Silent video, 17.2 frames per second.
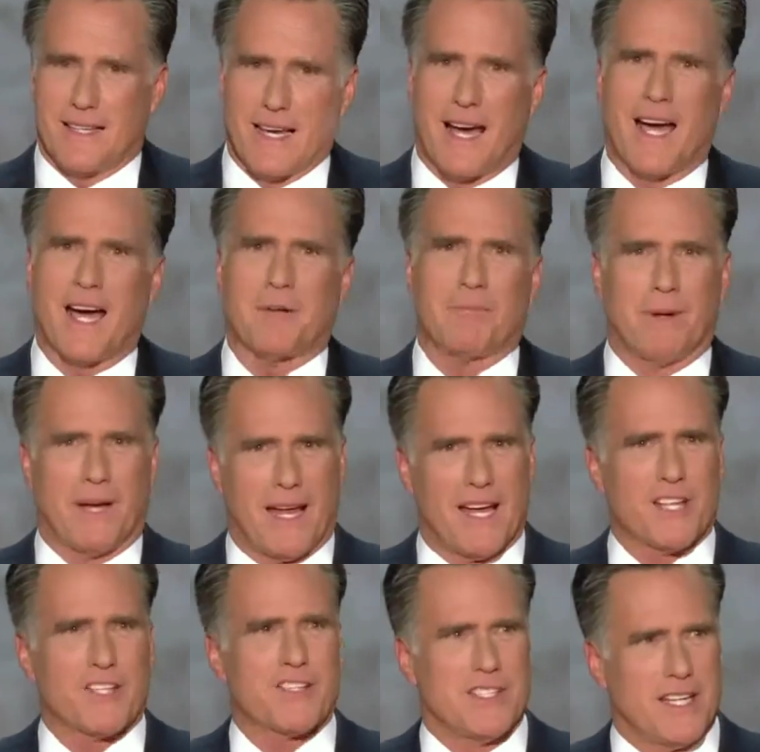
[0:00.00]
God
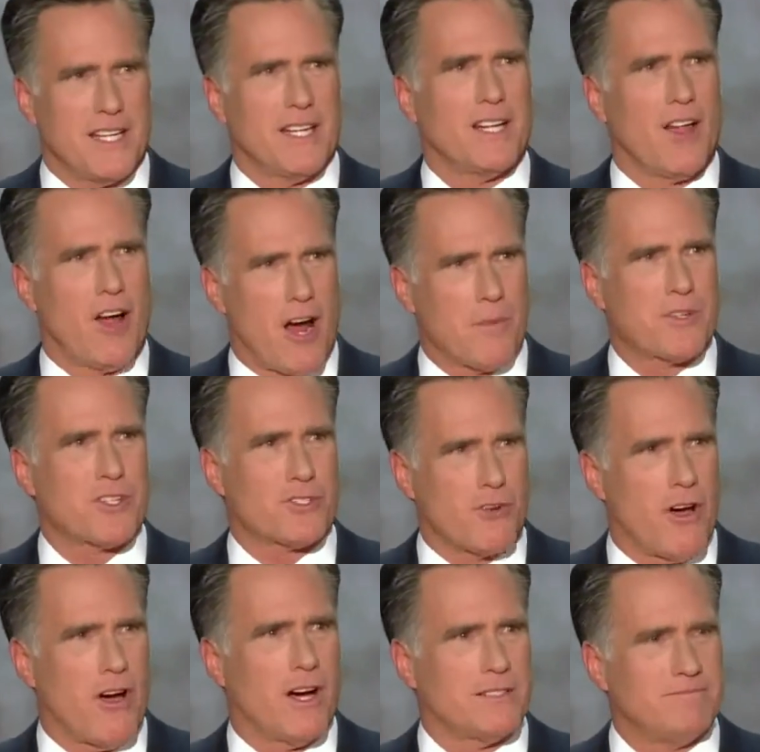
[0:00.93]
bless Neil
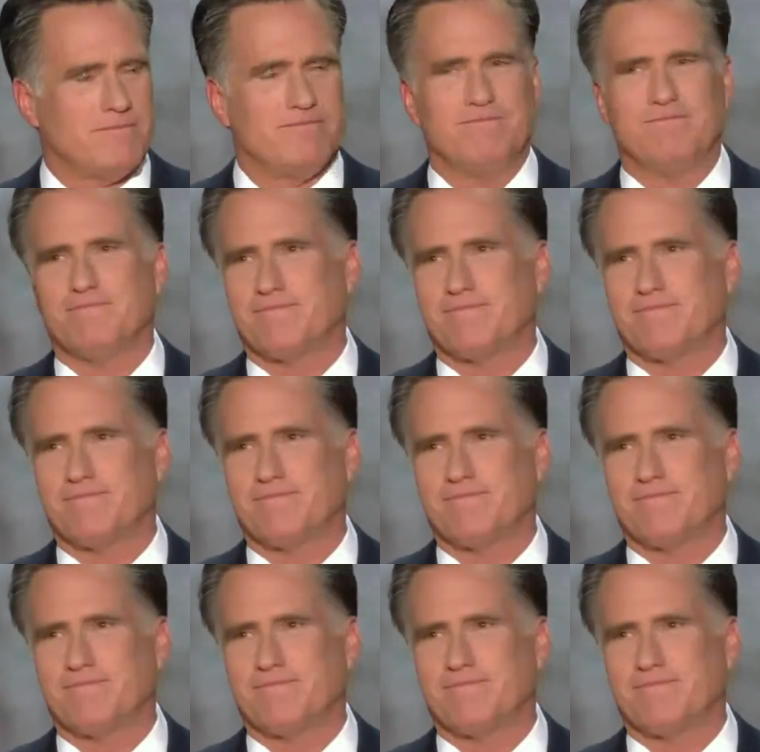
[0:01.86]
Armstrong.